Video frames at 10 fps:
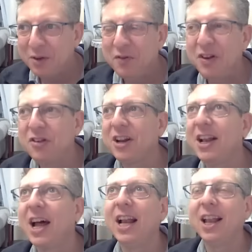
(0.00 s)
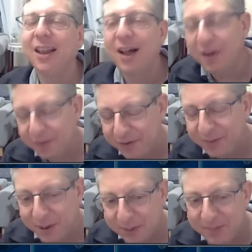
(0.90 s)
feature that I love,
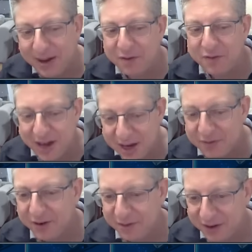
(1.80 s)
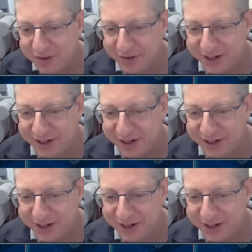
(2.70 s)
probably my favorite feature